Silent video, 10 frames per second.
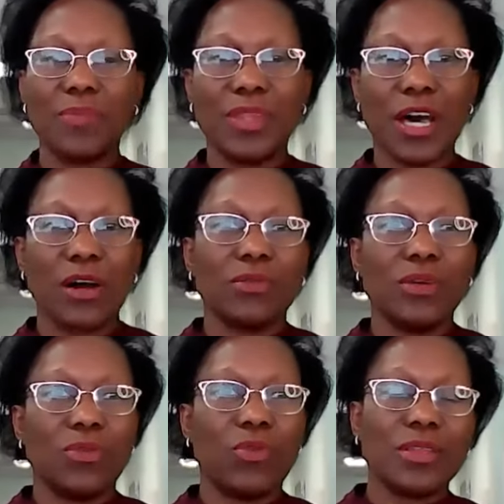Now,
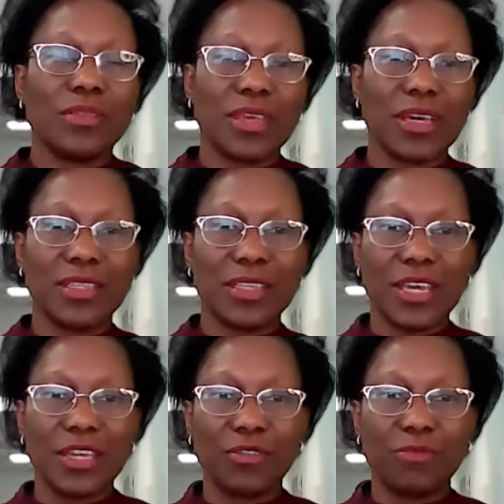one thing at the
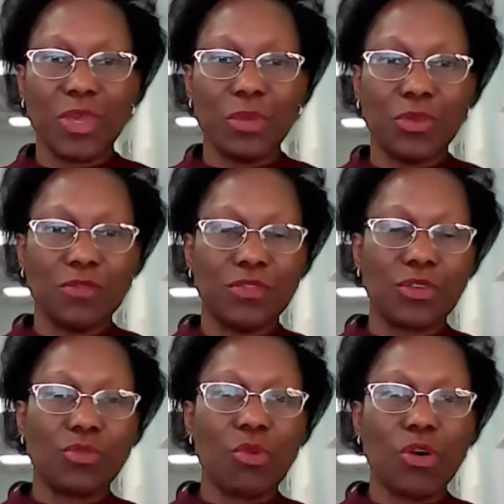end of maybe of your
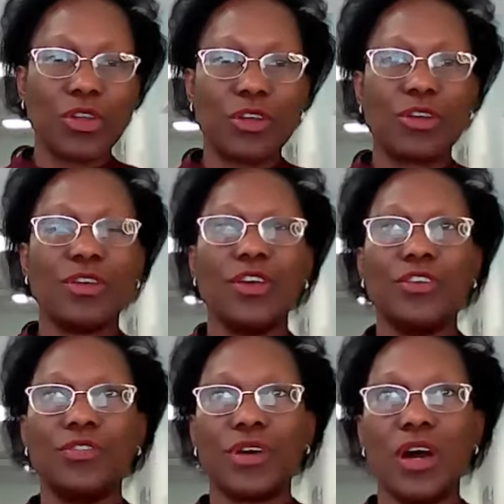quarter,
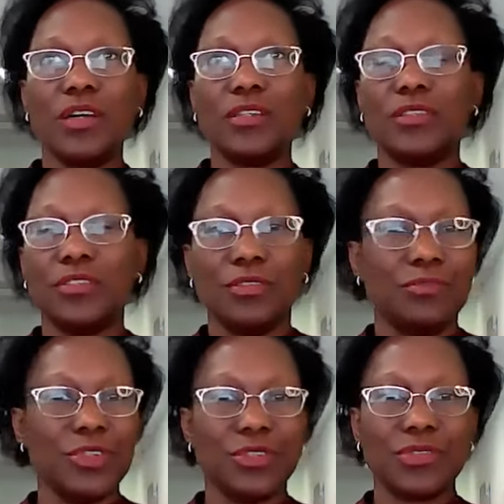you can,
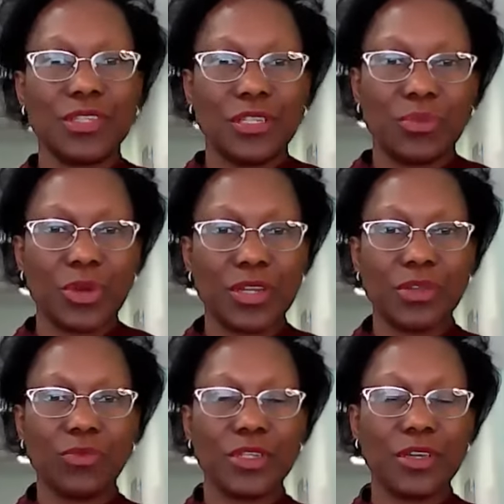celebrate
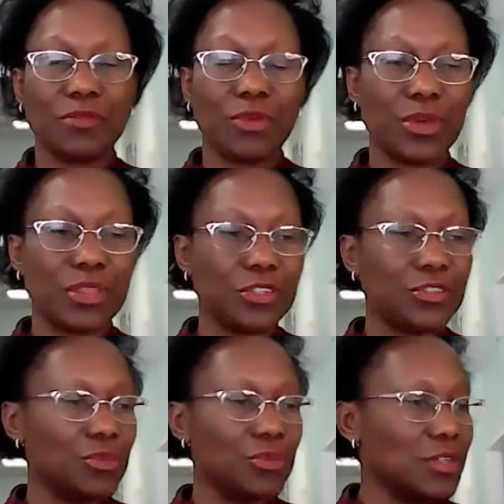in whatever way that
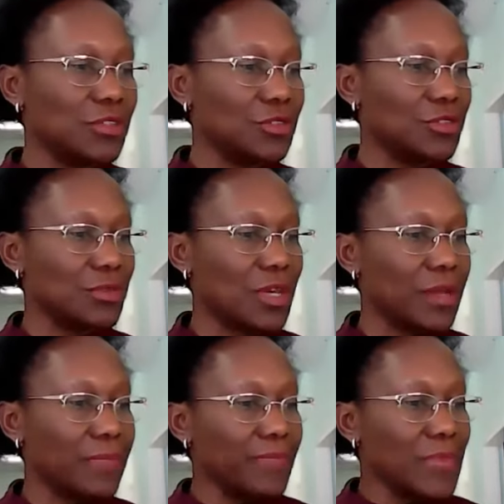you want to do that.
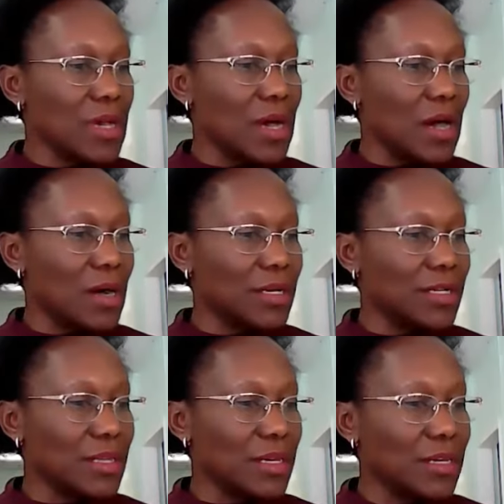
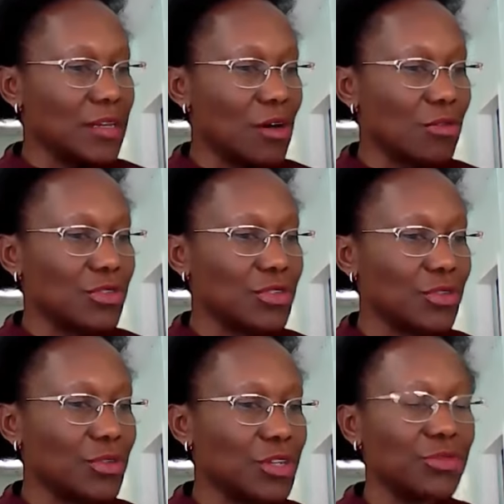And then
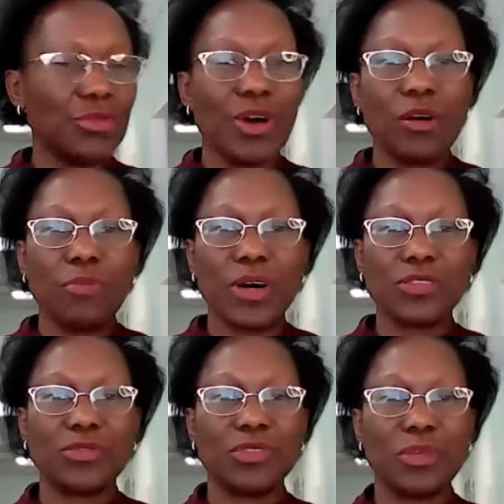also it will help us
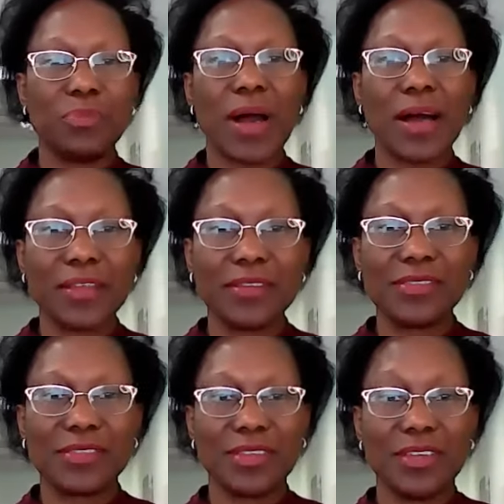to see
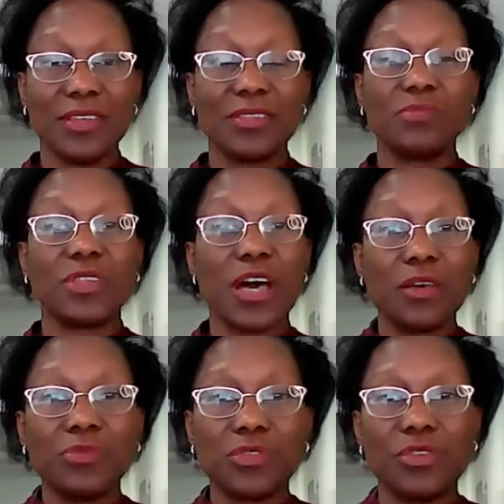patterns.
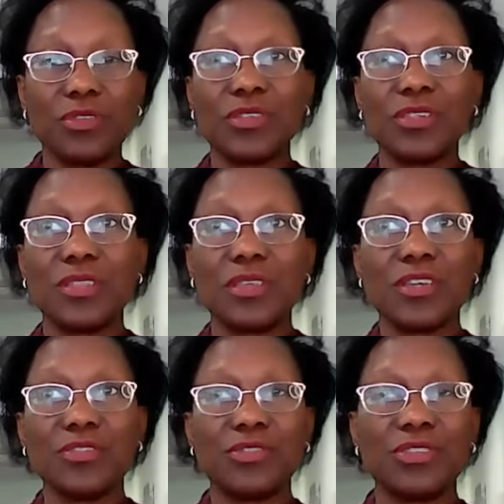Sometimes you don't see
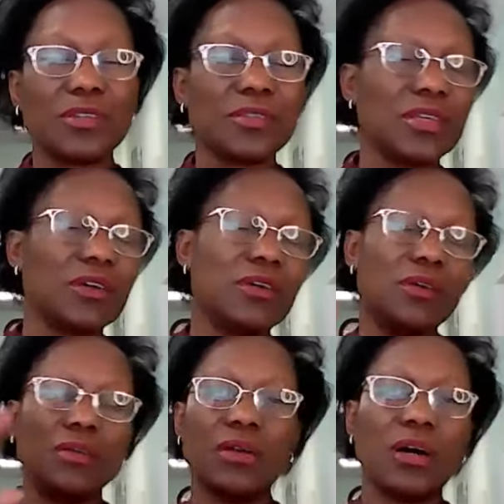things, you just think, oh,
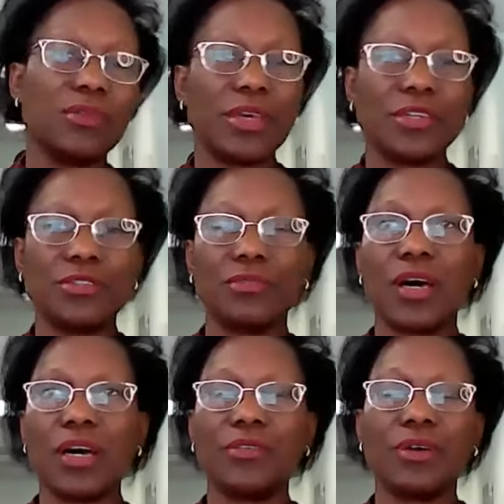I'll get to
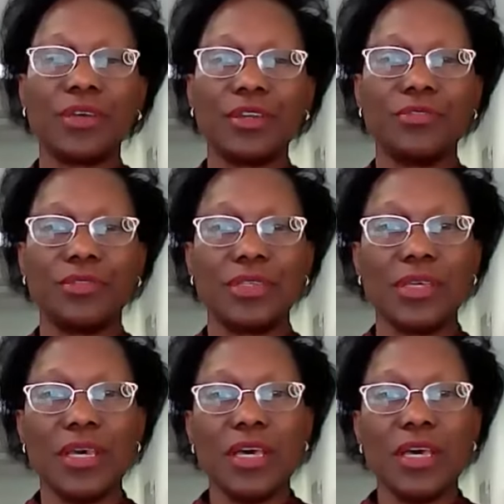that or I'll get to this.